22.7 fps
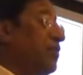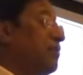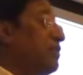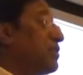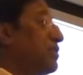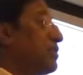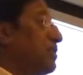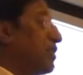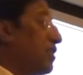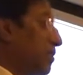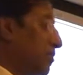This
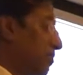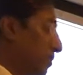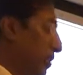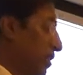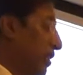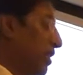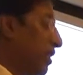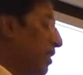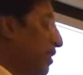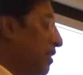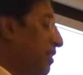is a
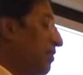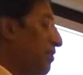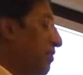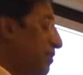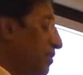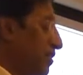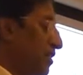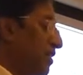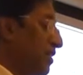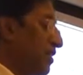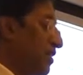completely
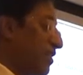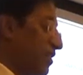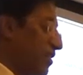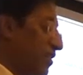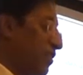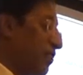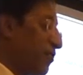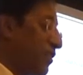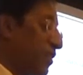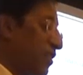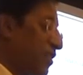
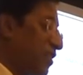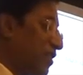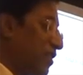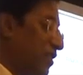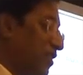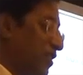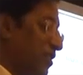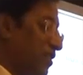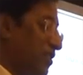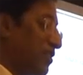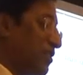different
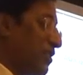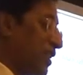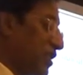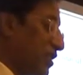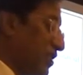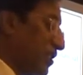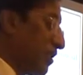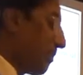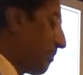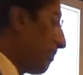section.